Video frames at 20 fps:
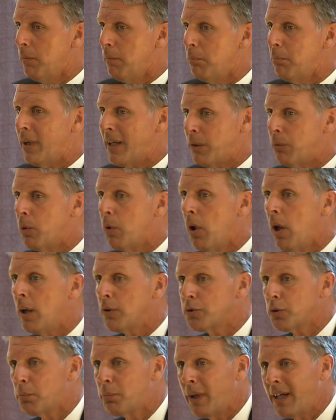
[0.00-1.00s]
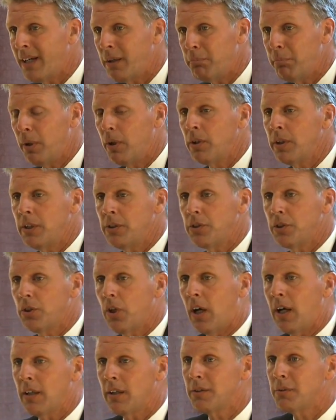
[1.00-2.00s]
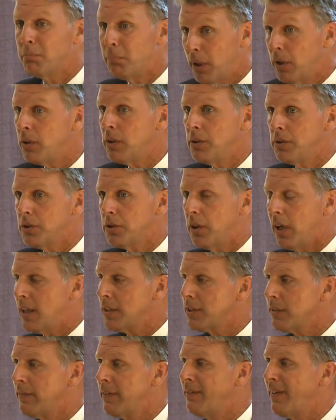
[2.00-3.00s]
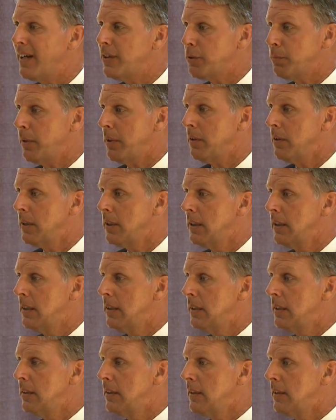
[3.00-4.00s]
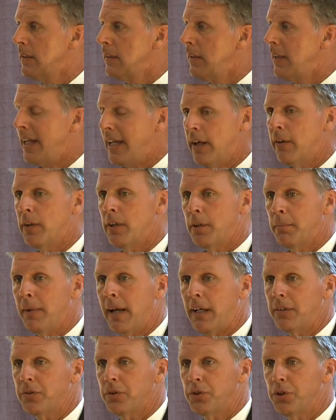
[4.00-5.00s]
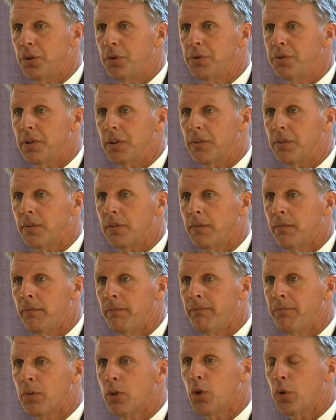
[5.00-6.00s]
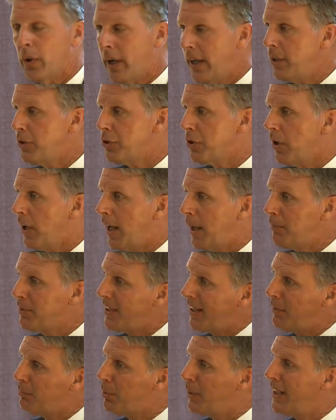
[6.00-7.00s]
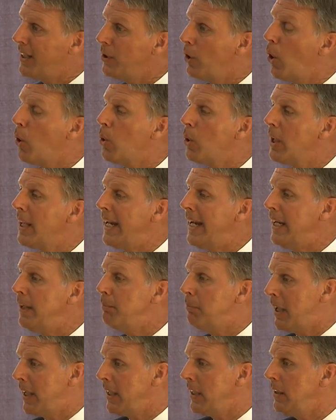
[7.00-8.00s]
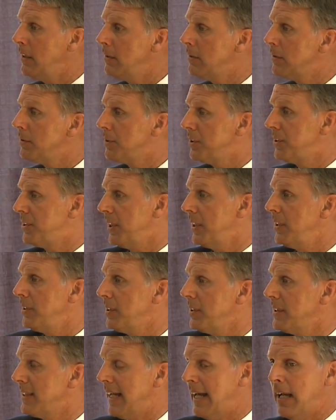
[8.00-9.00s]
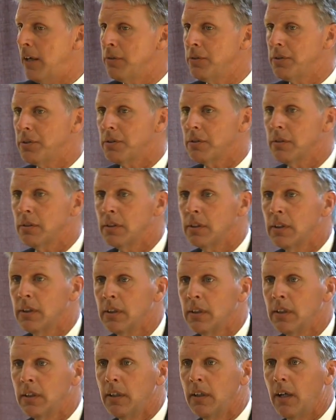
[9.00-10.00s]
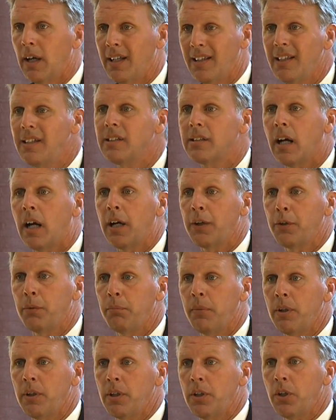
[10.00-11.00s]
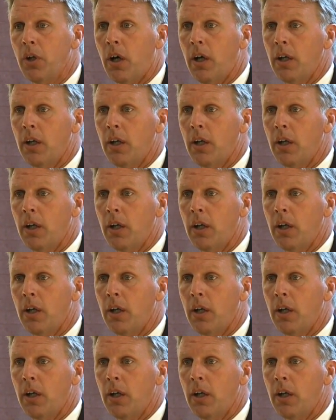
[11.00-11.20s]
But it will also bring in billions of dollars of investment here into Massachusetts. Create jobs and bring local aid money to cities and towns, at least $100 million.